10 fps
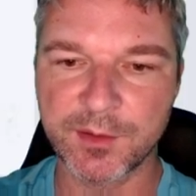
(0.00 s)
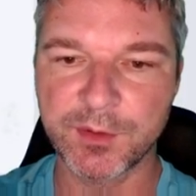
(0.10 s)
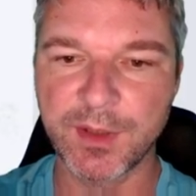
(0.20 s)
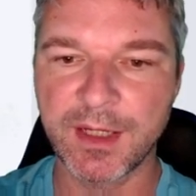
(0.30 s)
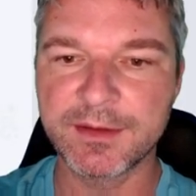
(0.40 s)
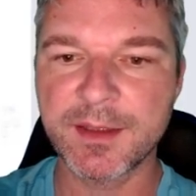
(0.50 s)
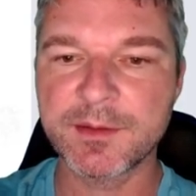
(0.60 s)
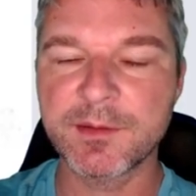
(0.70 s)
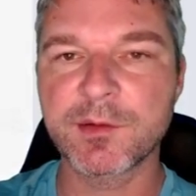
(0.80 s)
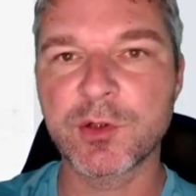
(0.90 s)
So it
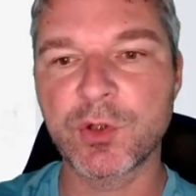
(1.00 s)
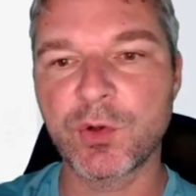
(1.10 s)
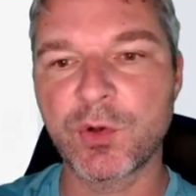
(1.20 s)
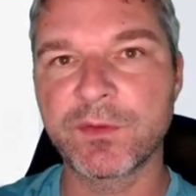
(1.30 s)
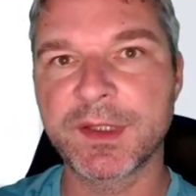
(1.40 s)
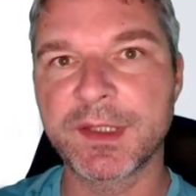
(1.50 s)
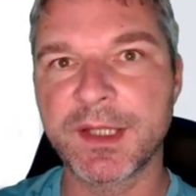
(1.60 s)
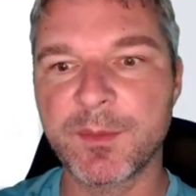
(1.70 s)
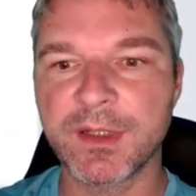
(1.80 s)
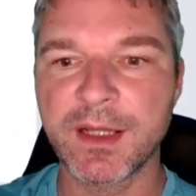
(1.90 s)
doesn't scroll the
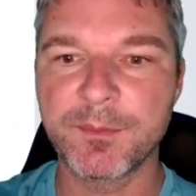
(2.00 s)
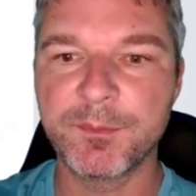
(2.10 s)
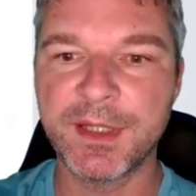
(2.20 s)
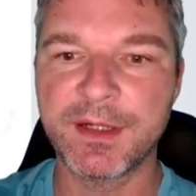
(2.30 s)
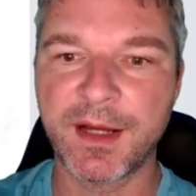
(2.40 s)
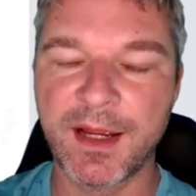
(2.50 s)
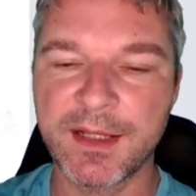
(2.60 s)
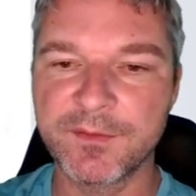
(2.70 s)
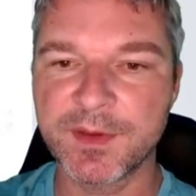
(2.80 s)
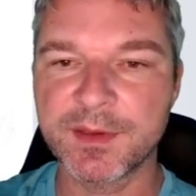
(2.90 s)
table
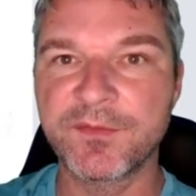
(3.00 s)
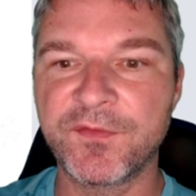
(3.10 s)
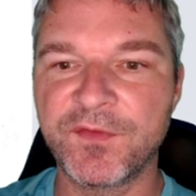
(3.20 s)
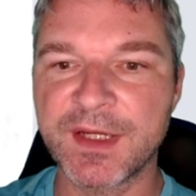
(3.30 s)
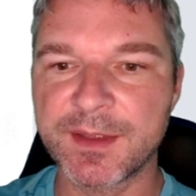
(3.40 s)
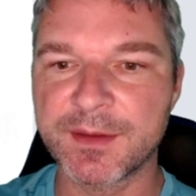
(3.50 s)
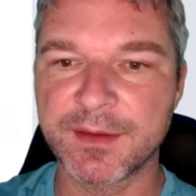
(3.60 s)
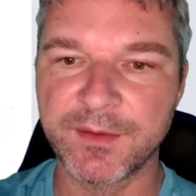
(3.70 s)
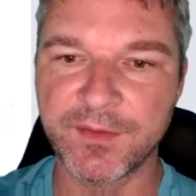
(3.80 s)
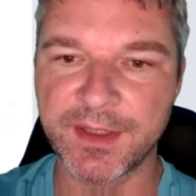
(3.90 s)
behind this
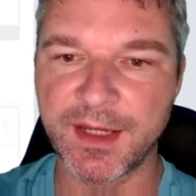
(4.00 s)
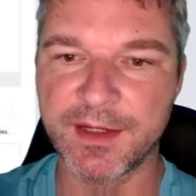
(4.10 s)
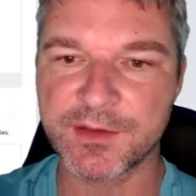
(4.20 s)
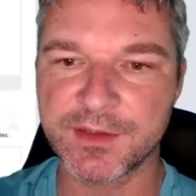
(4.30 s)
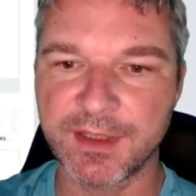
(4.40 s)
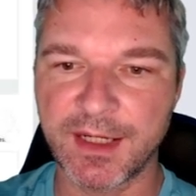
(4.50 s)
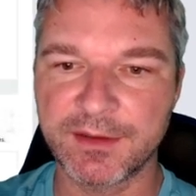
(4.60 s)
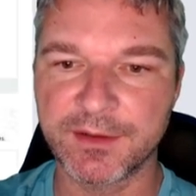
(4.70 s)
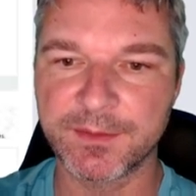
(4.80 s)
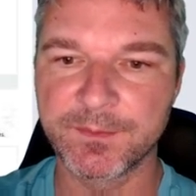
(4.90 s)
fixed navigation
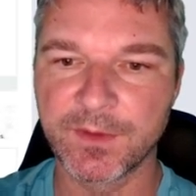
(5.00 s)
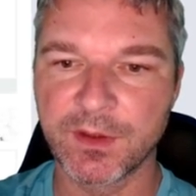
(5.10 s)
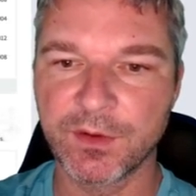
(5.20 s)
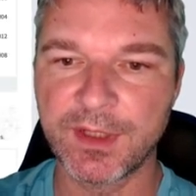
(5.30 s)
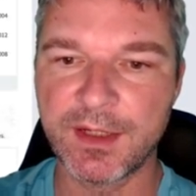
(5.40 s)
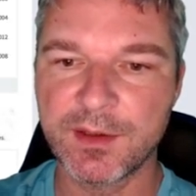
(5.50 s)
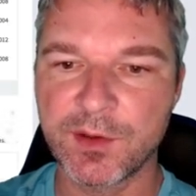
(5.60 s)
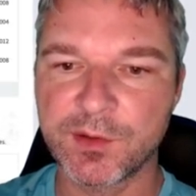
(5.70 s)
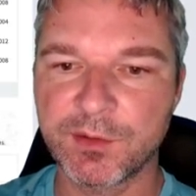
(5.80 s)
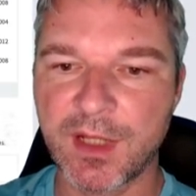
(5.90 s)
header. Okay,
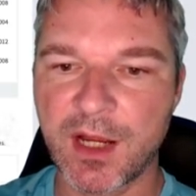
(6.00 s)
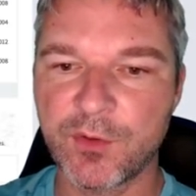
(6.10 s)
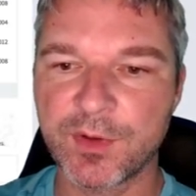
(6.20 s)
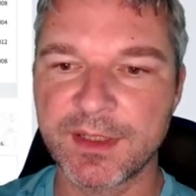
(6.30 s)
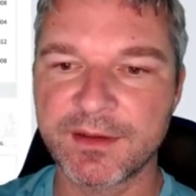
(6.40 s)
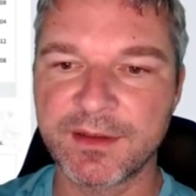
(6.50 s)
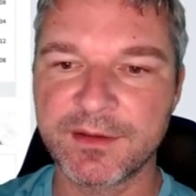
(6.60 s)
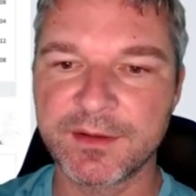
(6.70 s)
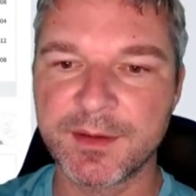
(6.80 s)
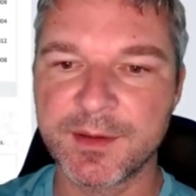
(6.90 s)
so now we can
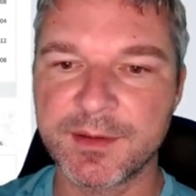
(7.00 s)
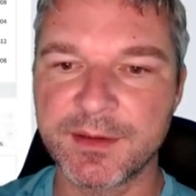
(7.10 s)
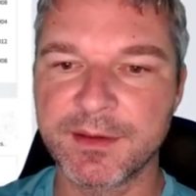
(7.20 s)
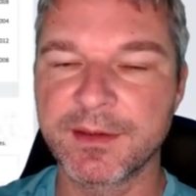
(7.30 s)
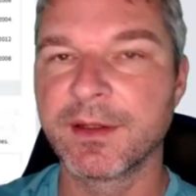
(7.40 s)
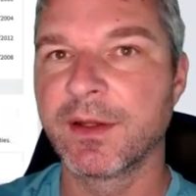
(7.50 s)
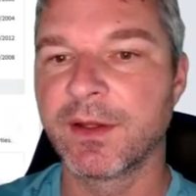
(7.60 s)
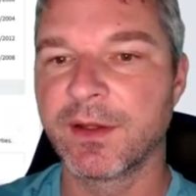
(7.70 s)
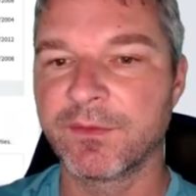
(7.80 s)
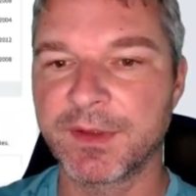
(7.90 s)
clearly see
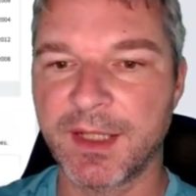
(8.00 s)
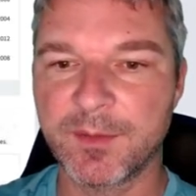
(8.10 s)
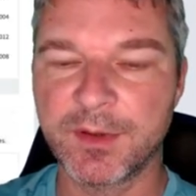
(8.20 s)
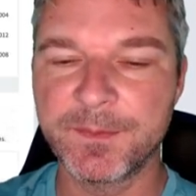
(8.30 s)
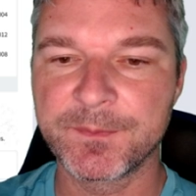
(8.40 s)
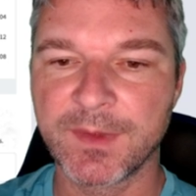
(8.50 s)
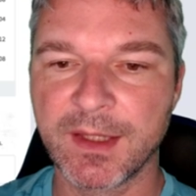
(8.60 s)
the table.